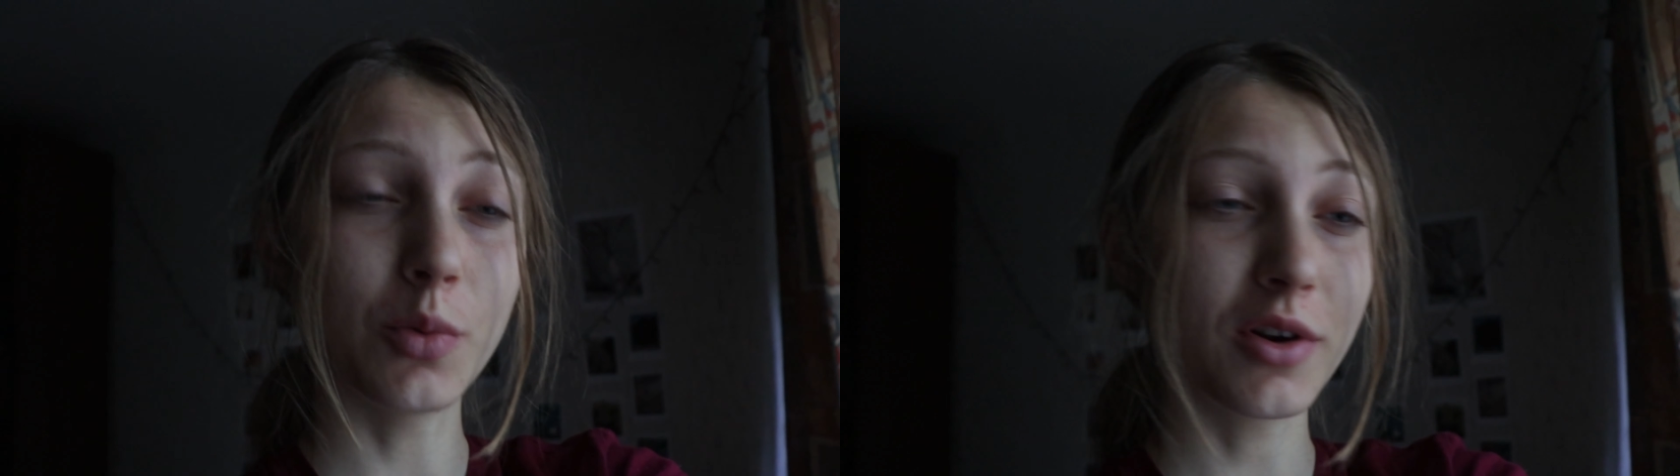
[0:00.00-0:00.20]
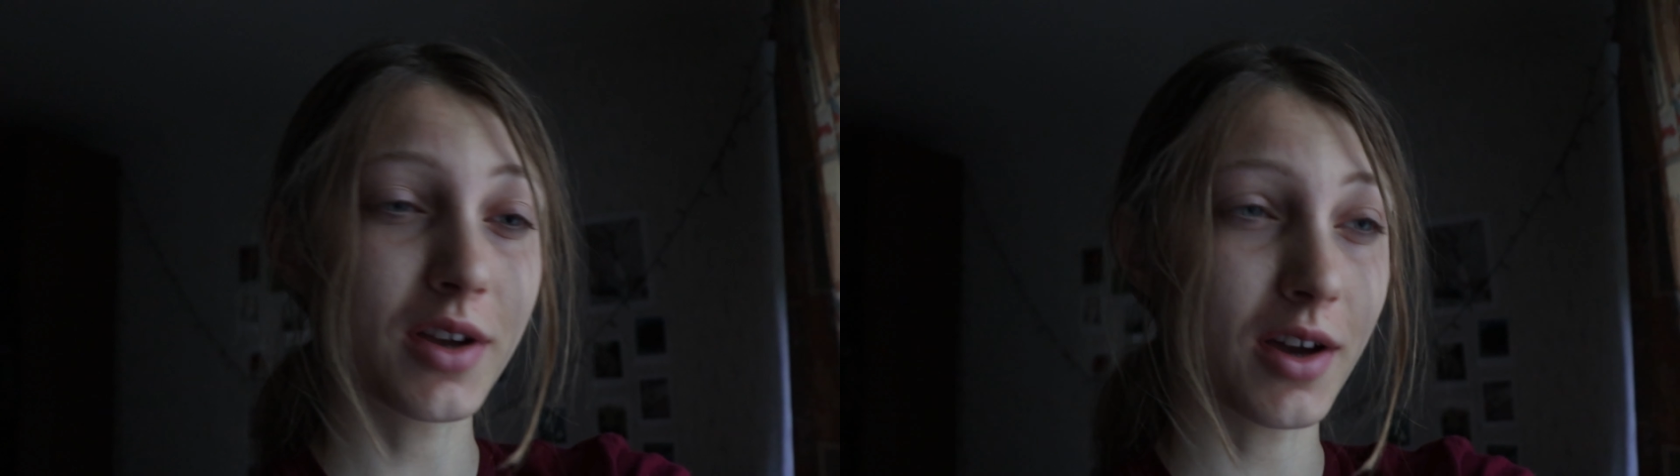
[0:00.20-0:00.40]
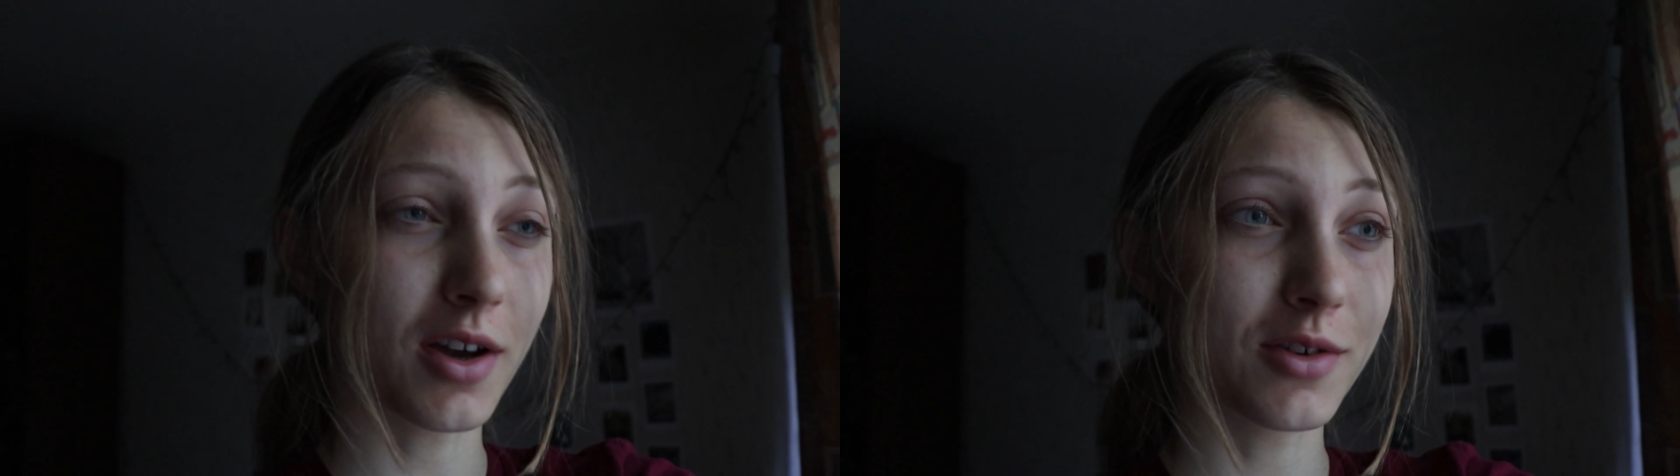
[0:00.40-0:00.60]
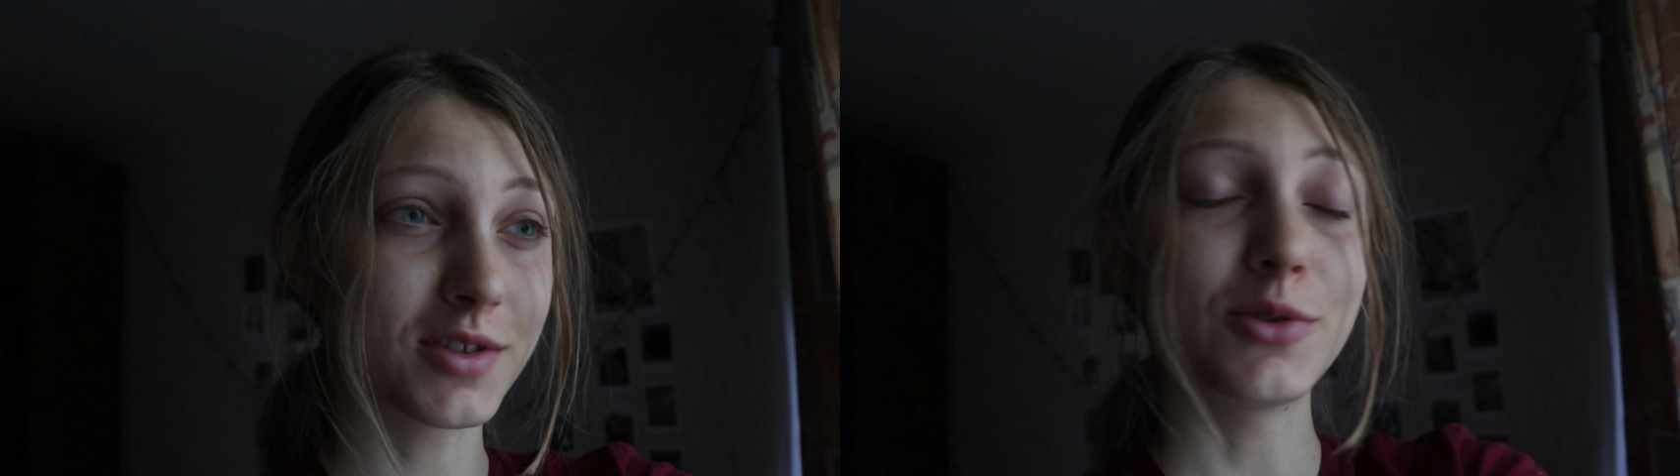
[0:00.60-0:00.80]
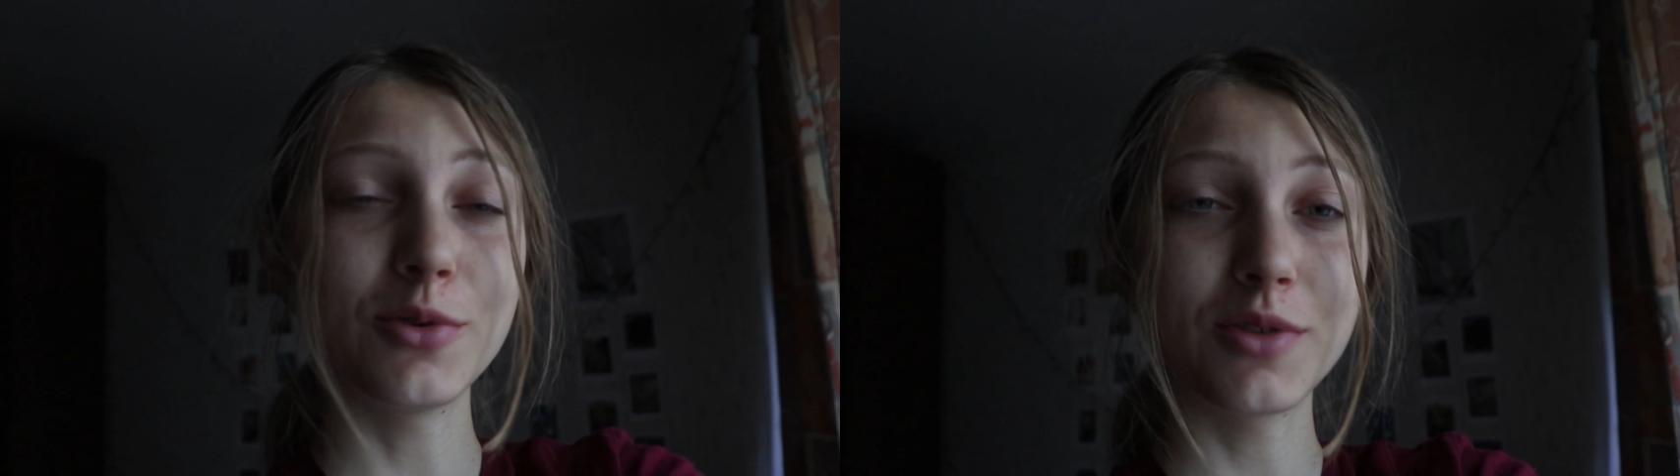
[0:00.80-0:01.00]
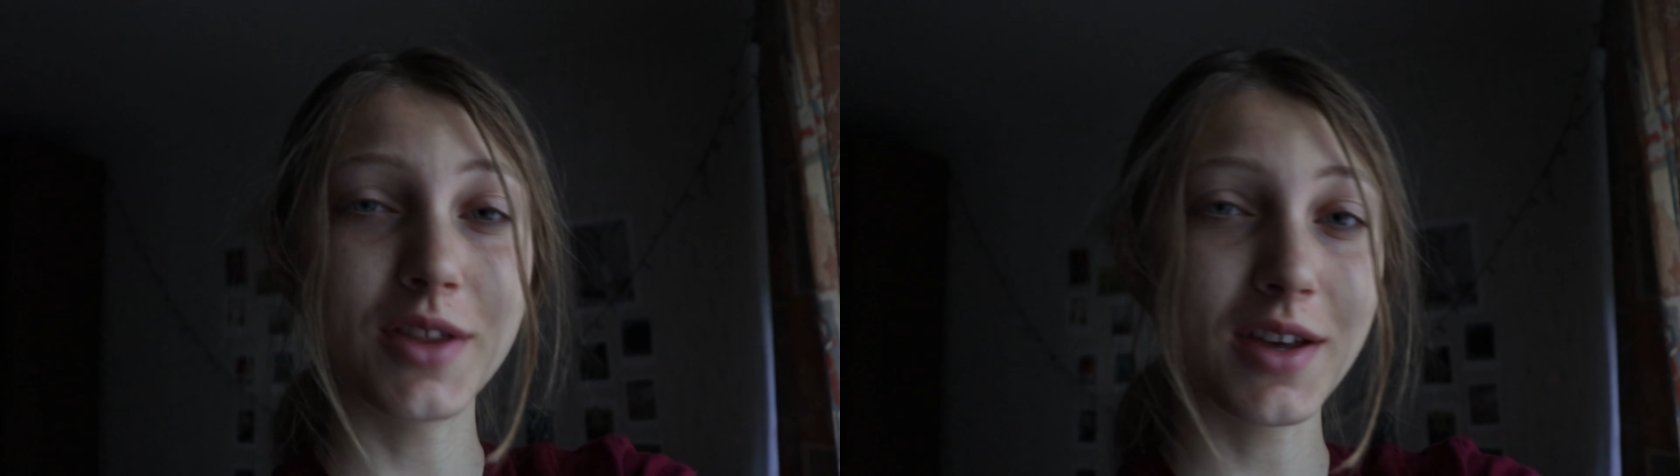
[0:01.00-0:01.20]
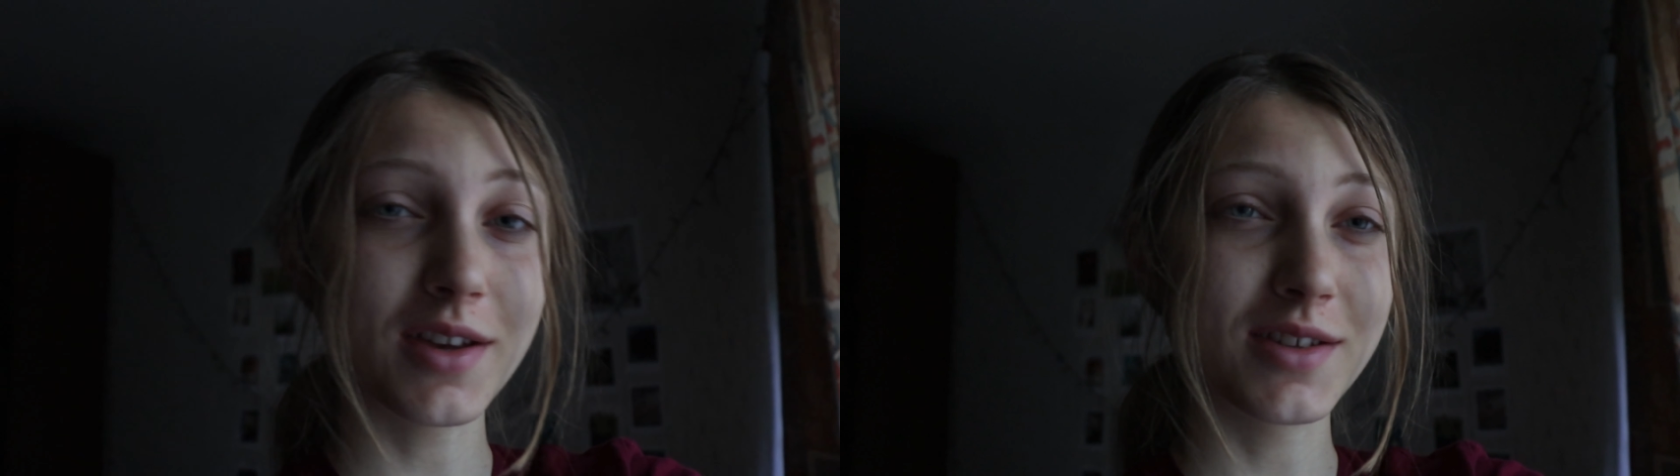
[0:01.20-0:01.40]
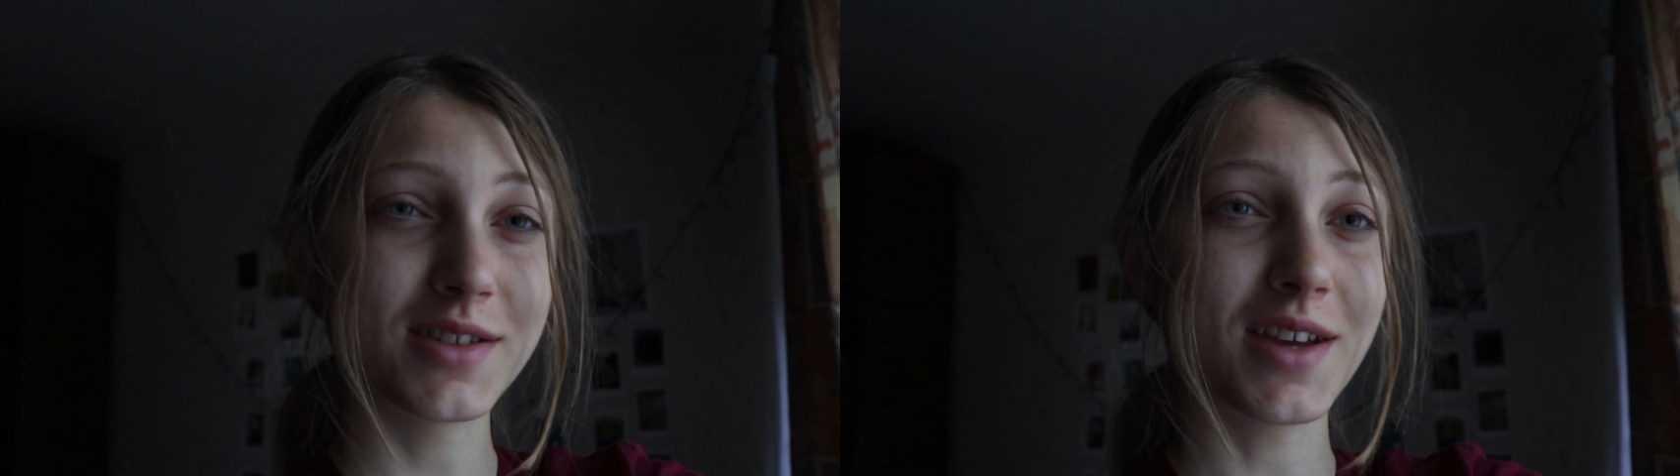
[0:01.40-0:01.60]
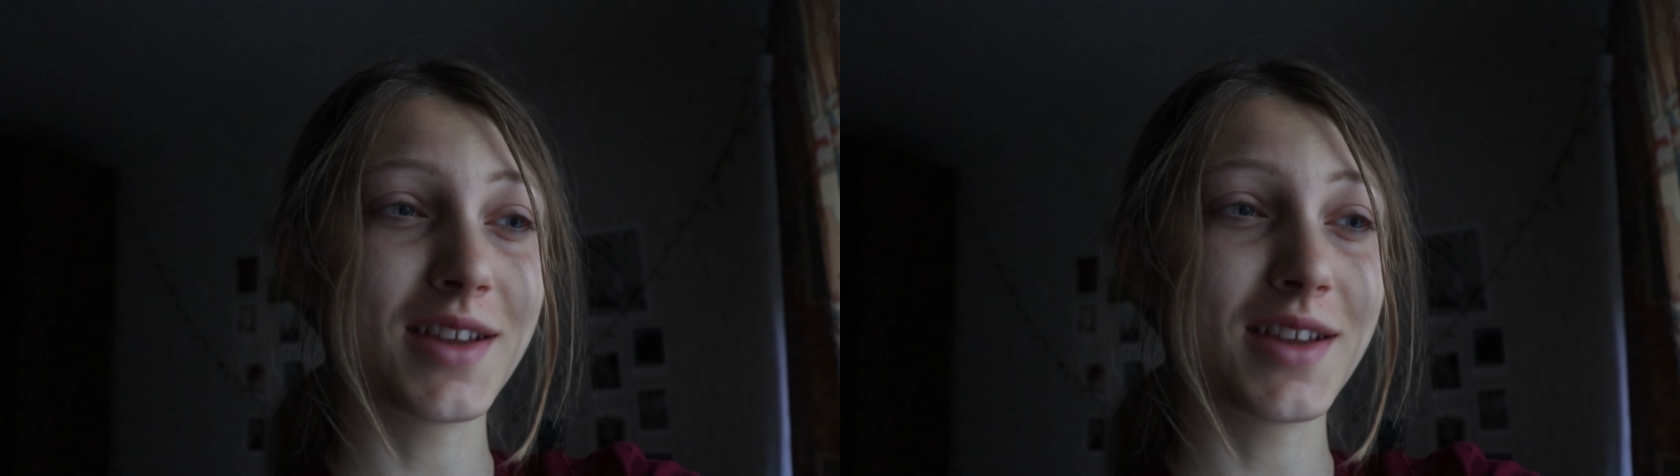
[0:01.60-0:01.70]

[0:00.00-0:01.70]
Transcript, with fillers: to work out, do things,